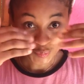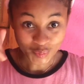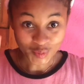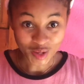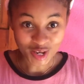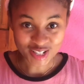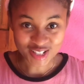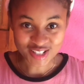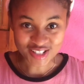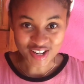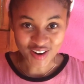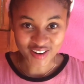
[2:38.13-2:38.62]

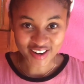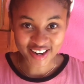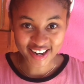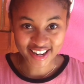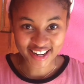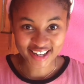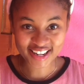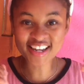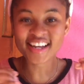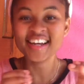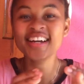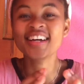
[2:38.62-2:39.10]

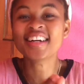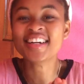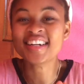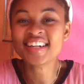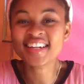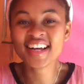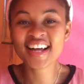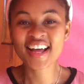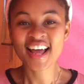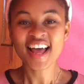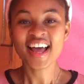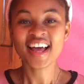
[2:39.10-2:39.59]
Sorry,
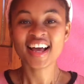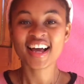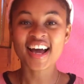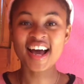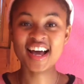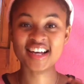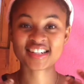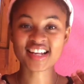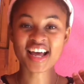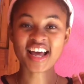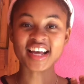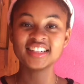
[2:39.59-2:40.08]

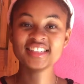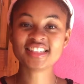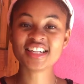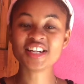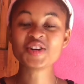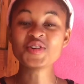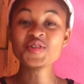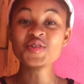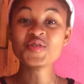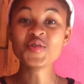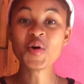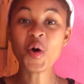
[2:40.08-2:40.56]
guys, I did
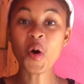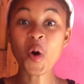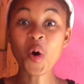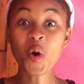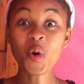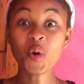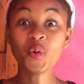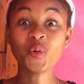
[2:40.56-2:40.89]
no